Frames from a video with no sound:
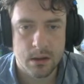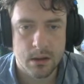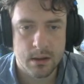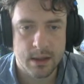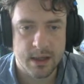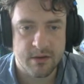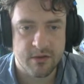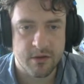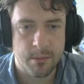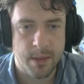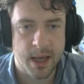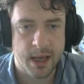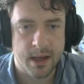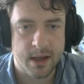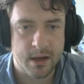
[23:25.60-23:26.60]
less to
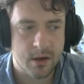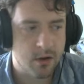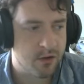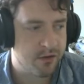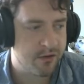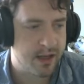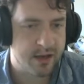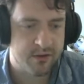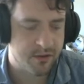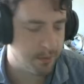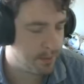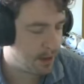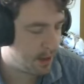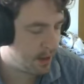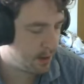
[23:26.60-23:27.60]
make and costs less to
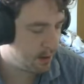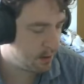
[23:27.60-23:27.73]
buy.